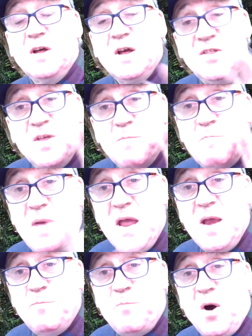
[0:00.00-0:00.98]
The
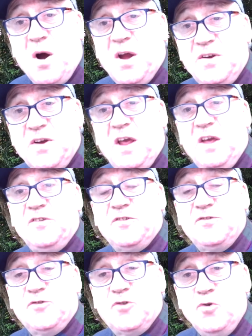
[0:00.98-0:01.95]
main point is,
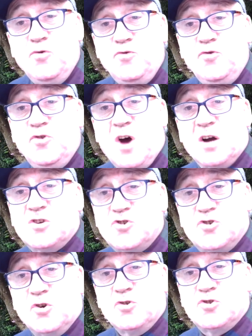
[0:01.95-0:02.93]
do not
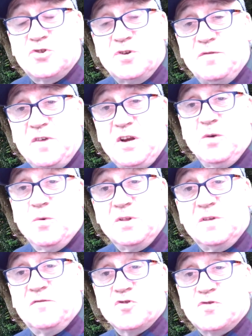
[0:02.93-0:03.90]
judge the video on
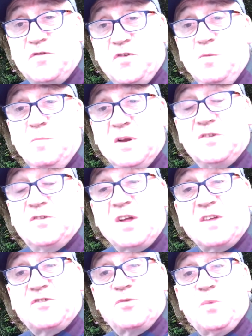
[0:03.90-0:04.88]
the first few minutes.
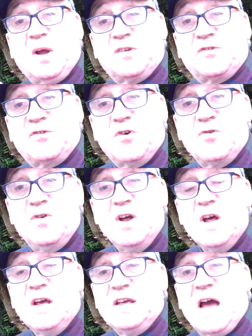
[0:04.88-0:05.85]
That's the way it's done.
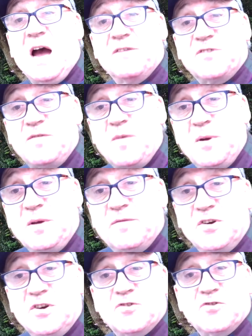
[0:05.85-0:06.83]
You have to have a bit of
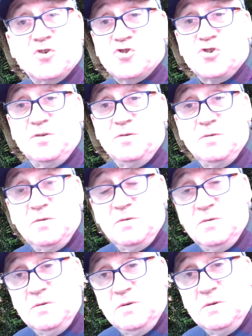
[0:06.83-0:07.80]
introduction.
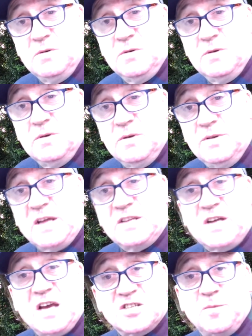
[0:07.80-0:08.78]
That
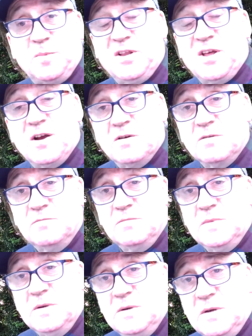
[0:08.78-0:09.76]
has to be there.
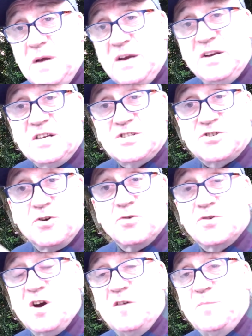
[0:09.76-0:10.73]
And it has
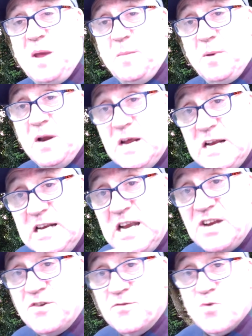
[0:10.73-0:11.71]
turned off people.
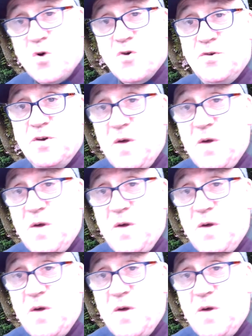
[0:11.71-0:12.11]
Let it run.